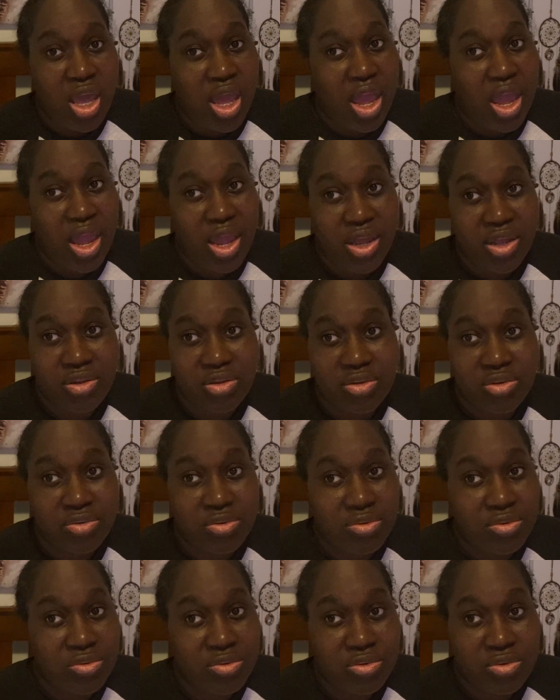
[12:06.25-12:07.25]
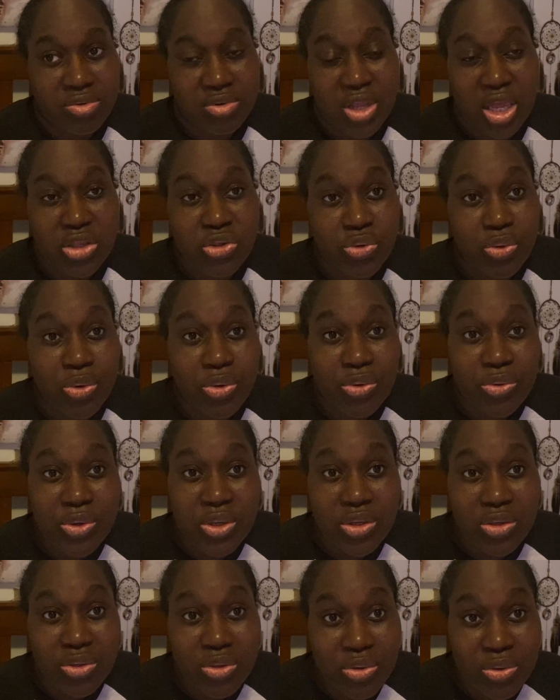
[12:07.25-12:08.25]
And that's all you
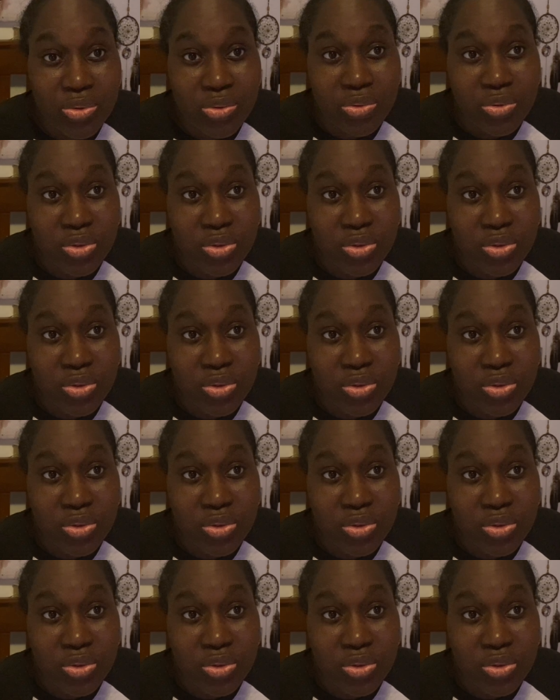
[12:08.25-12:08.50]
can do.